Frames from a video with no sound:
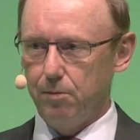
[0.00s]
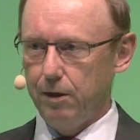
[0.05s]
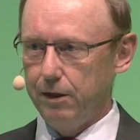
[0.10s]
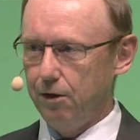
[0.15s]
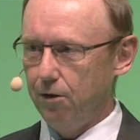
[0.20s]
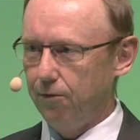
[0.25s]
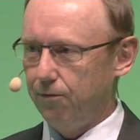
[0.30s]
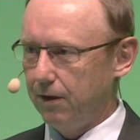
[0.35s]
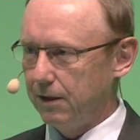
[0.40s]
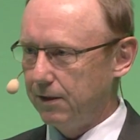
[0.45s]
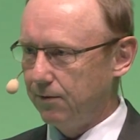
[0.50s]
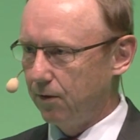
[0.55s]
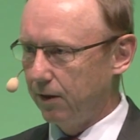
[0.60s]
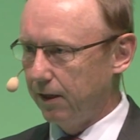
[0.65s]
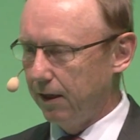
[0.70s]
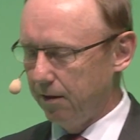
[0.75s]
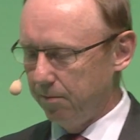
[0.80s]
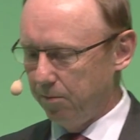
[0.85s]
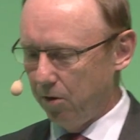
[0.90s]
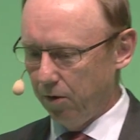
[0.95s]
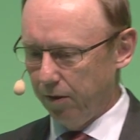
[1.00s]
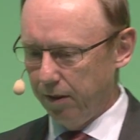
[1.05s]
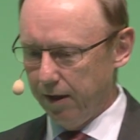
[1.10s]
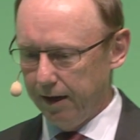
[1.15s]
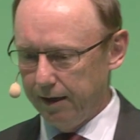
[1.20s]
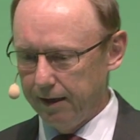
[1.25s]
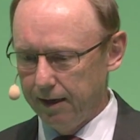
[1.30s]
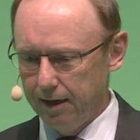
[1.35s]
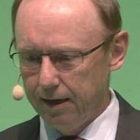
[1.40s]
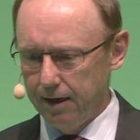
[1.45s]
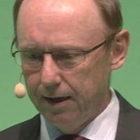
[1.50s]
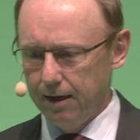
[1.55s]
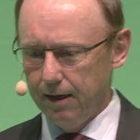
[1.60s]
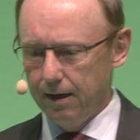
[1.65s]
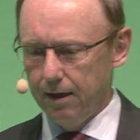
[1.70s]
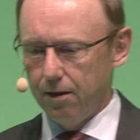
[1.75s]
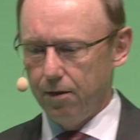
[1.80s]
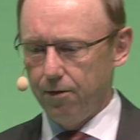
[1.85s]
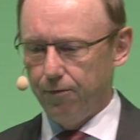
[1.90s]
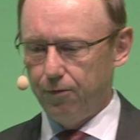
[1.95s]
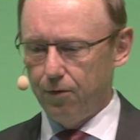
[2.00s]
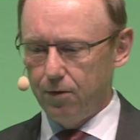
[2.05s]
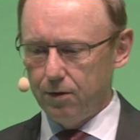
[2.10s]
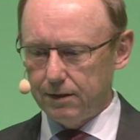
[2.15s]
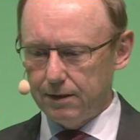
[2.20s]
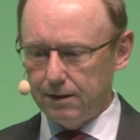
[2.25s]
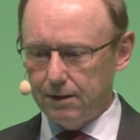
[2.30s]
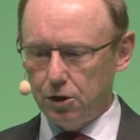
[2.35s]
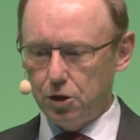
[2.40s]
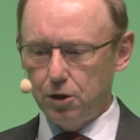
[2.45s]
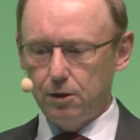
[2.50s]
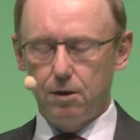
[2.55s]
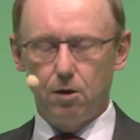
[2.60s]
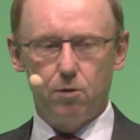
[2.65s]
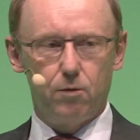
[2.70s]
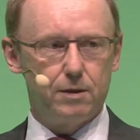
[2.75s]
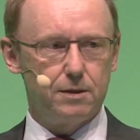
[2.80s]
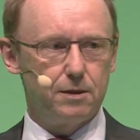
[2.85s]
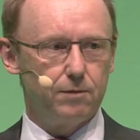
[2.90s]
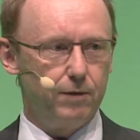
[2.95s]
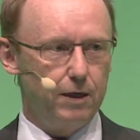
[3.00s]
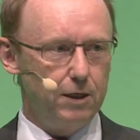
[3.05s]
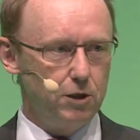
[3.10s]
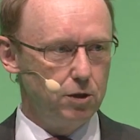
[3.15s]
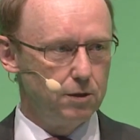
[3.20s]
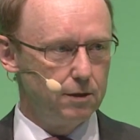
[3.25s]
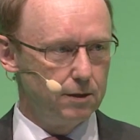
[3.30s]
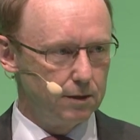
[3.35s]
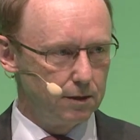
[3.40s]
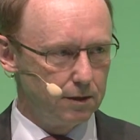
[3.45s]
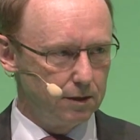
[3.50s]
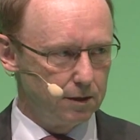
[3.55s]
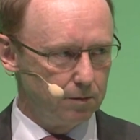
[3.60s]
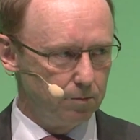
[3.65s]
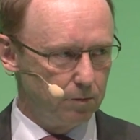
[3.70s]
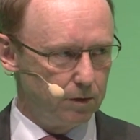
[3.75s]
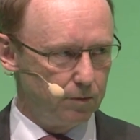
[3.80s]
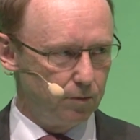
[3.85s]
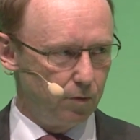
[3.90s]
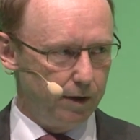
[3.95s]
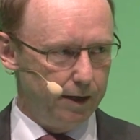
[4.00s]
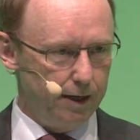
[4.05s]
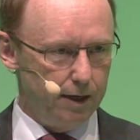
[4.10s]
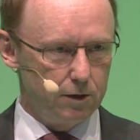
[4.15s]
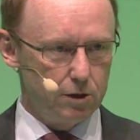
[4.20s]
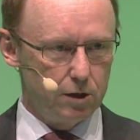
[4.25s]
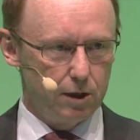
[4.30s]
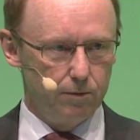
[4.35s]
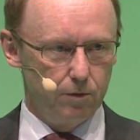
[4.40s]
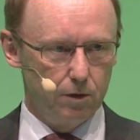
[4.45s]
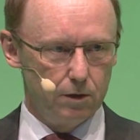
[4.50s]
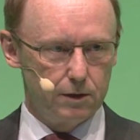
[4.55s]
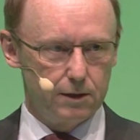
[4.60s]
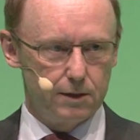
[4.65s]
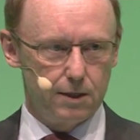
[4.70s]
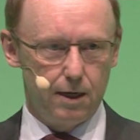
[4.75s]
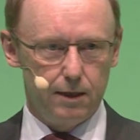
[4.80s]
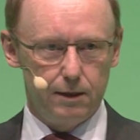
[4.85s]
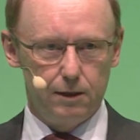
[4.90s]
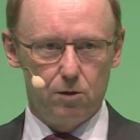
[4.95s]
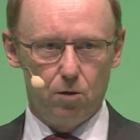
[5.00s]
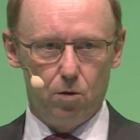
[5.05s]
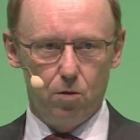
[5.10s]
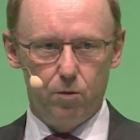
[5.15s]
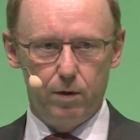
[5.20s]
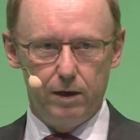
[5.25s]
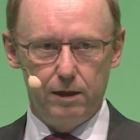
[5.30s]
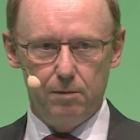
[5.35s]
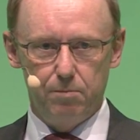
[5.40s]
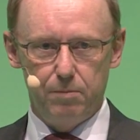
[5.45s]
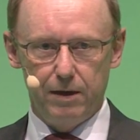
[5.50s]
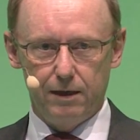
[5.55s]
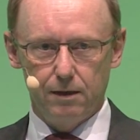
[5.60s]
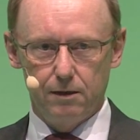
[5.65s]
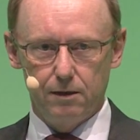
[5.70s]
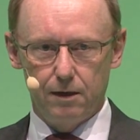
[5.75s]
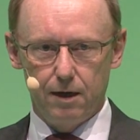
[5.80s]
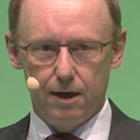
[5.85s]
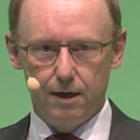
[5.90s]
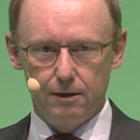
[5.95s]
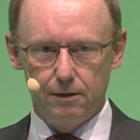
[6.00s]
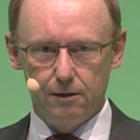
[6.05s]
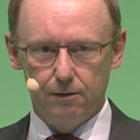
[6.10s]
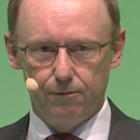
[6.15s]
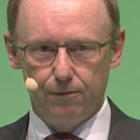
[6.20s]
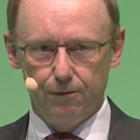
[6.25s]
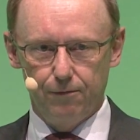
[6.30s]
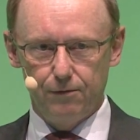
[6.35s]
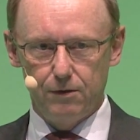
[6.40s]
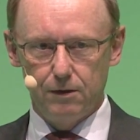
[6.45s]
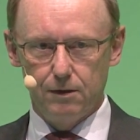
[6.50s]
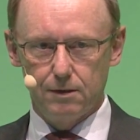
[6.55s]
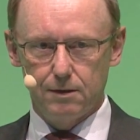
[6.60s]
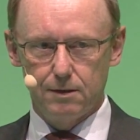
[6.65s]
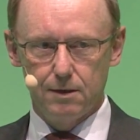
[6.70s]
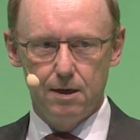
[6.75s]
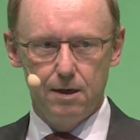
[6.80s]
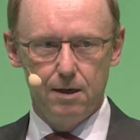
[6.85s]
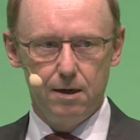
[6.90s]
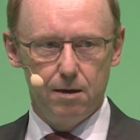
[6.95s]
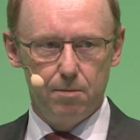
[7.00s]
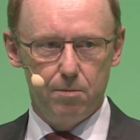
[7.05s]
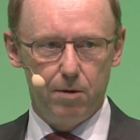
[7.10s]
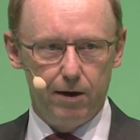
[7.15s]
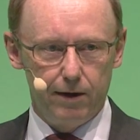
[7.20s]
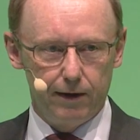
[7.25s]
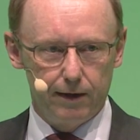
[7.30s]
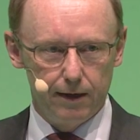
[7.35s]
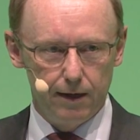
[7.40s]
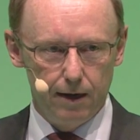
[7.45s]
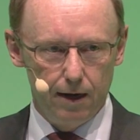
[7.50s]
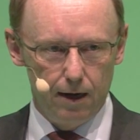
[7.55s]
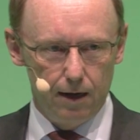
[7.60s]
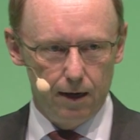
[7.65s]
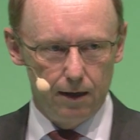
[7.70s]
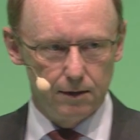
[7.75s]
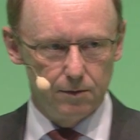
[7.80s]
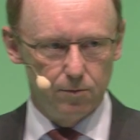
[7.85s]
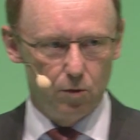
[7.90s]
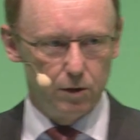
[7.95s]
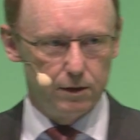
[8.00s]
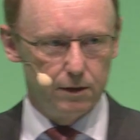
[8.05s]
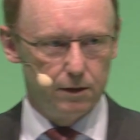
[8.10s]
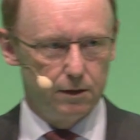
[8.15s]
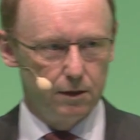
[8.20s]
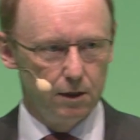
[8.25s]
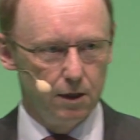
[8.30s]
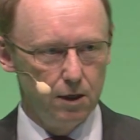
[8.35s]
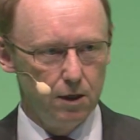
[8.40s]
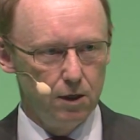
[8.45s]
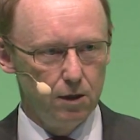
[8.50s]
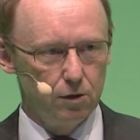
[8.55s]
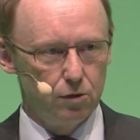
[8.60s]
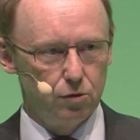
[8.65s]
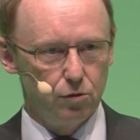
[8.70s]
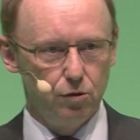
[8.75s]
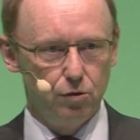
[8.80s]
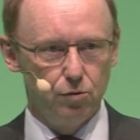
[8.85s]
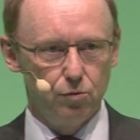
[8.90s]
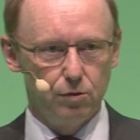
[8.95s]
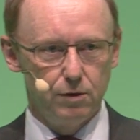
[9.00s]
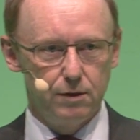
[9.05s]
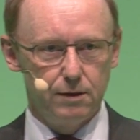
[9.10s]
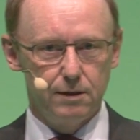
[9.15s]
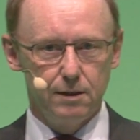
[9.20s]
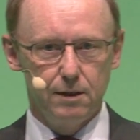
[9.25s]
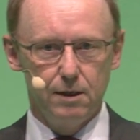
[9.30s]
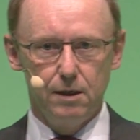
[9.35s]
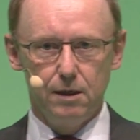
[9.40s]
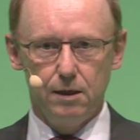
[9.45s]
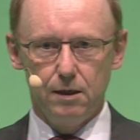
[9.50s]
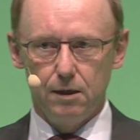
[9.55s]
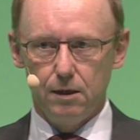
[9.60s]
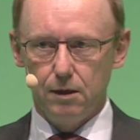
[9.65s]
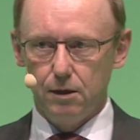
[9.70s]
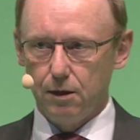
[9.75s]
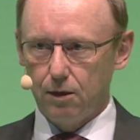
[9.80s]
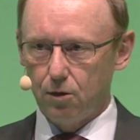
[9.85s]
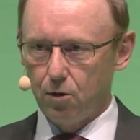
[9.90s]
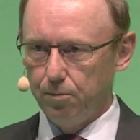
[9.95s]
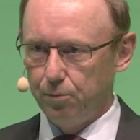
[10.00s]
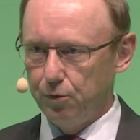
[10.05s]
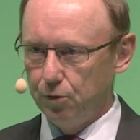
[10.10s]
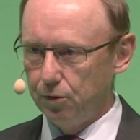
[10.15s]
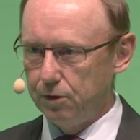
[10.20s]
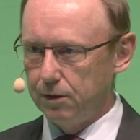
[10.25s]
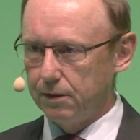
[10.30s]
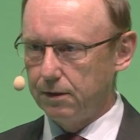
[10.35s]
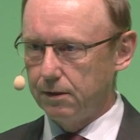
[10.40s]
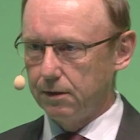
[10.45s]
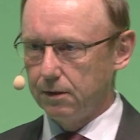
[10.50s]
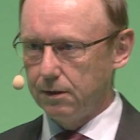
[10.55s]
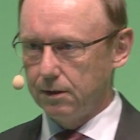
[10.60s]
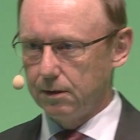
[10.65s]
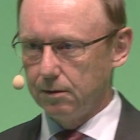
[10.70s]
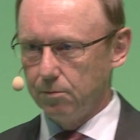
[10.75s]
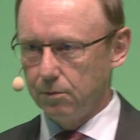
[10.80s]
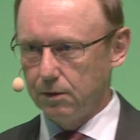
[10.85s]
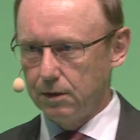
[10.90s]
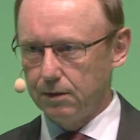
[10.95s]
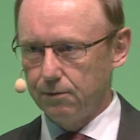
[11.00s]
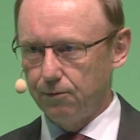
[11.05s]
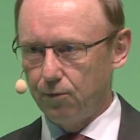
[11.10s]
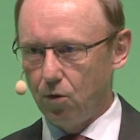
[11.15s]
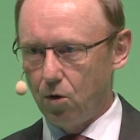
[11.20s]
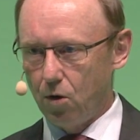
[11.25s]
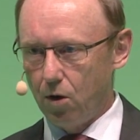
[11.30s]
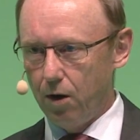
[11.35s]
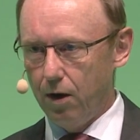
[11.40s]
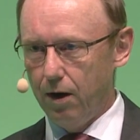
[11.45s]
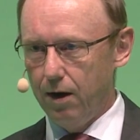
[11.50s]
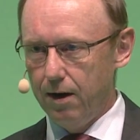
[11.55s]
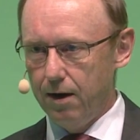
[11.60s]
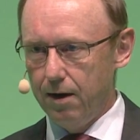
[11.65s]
Many of us forget about that. The first digital reservation systems for air travel started already back in the nineteen fifties. American Airlines was it to use computer systems for